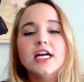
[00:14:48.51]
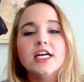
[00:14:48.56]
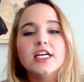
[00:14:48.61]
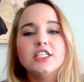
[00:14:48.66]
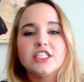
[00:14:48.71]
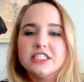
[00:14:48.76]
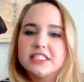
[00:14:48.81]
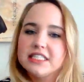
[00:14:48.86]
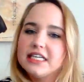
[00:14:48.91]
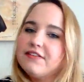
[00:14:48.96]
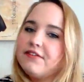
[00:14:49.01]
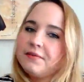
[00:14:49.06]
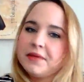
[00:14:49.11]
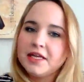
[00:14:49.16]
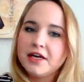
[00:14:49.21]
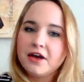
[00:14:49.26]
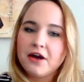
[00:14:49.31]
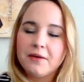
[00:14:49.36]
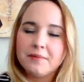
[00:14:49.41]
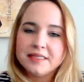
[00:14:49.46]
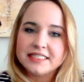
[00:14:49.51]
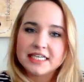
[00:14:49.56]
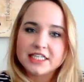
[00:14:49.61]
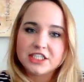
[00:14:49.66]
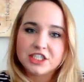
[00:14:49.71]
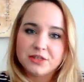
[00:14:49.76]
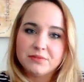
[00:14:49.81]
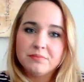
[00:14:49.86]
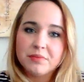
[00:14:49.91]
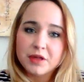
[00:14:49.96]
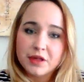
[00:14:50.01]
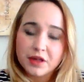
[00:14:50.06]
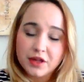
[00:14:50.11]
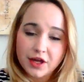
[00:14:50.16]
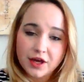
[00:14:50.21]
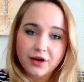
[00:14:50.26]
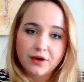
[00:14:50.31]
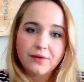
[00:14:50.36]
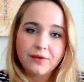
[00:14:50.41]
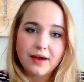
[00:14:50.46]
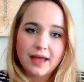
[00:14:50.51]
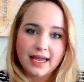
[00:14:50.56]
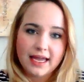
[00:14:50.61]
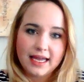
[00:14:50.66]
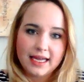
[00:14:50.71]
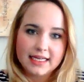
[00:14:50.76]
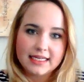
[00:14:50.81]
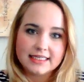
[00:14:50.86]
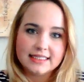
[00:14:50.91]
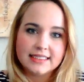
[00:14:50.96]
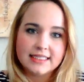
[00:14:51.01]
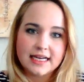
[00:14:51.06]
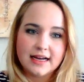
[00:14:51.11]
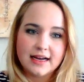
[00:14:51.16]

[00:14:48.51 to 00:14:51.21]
just leave them in the comment section below, and